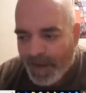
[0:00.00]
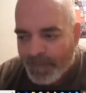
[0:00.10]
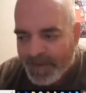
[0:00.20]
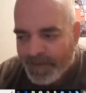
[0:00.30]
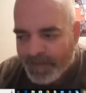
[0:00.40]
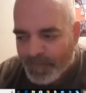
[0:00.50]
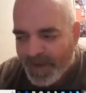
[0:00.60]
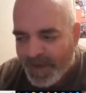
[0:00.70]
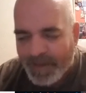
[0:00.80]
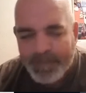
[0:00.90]
I mean,
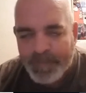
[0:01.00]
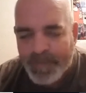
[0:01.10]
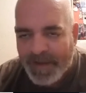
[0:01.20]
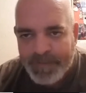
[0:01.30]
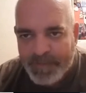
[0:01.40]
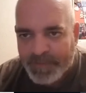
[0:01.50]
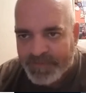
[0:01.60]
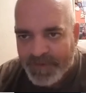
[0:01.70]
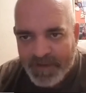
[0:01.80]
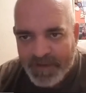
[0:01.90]
we had people
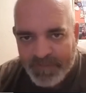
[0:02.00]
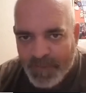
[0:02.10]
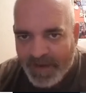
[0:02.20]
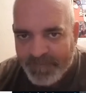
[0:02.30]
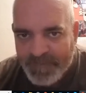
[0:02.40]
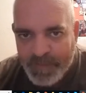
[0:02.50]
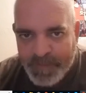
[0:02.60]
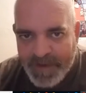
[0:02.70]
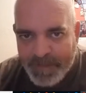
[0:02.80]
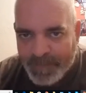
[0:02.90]
transfer, we have new
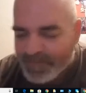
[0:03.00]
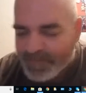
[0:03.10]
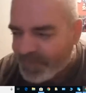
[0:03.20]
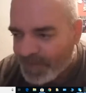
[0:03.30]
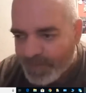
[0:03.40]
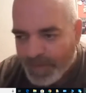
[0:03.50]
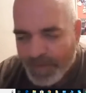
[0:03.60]
people, so